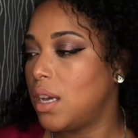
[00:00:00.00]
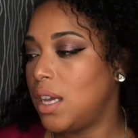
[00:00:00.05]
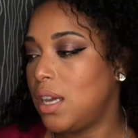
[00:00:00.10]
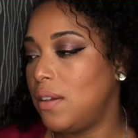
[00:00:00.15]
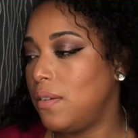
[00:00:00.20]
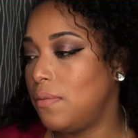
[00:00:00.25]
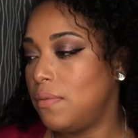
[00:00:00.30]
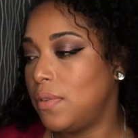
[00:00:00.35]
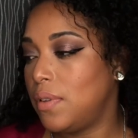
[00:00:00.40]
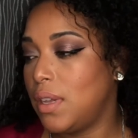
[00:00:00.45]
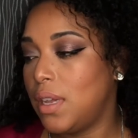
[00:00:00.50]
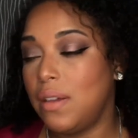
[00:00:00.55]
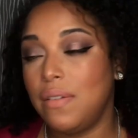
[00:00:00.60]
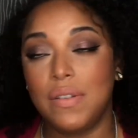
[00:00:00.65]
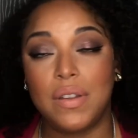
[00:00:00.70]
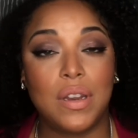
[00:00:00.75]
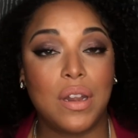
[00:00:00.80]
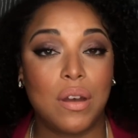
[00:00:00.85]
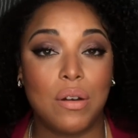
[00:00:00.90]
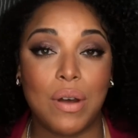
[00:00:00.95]
even,
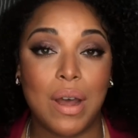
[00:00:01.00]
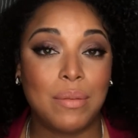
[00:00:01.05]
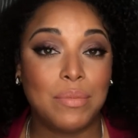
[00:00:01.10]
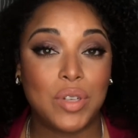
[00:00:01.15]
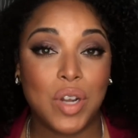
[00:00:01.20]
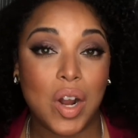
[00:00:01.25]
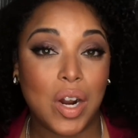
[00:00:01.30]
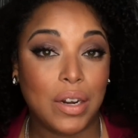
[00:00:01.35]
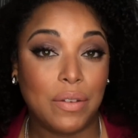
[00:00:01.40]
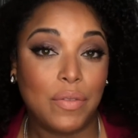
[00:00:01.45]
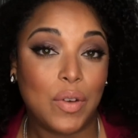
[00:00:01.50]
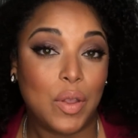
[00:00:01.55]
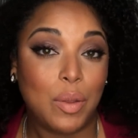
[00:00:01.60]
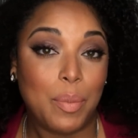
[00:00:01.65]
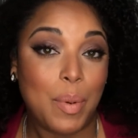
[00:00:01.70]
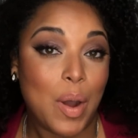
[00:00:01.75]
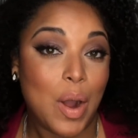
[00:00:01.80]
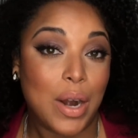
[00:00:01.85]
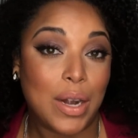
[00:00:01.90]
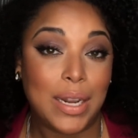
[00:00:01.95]
even though I'm tardy for the
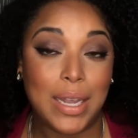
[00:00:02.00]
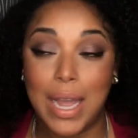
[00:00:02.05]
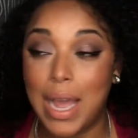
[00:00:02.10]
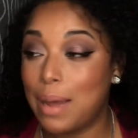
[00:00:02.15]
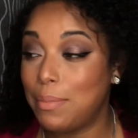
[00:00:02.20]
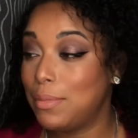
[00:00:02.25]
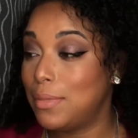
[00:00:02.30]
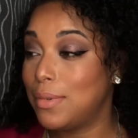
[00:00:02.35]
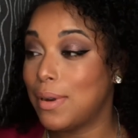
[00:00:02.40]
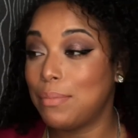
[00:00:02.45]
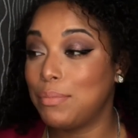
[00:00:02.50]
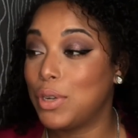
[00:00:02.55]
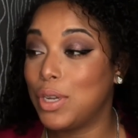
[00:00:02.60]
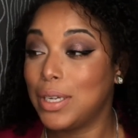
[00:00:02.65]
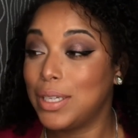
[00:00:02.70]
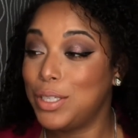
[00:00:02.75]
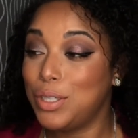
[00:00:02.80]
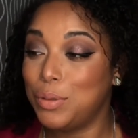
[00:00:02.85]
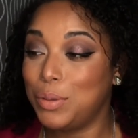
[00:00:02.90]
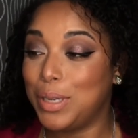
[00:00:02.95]
party, I'm, I'm
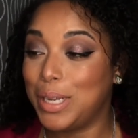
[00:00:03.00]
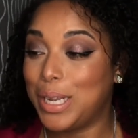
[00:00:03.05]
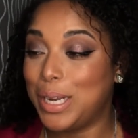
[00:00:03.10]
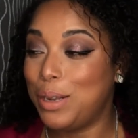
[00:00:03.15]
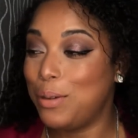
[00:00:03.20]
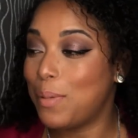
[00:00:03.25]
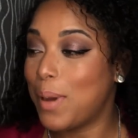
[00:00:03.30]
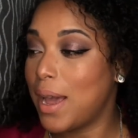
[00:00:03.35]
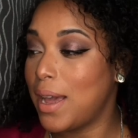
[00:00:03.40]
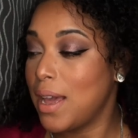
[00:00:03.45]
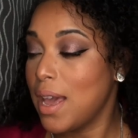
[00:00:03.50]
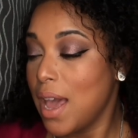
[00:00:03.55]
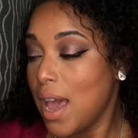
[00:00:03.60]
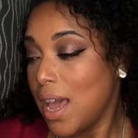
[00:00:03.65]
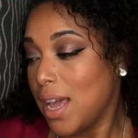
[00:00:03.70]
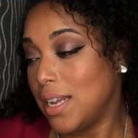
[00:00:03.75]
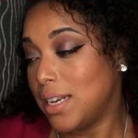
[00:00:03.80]
gonna do it anyway.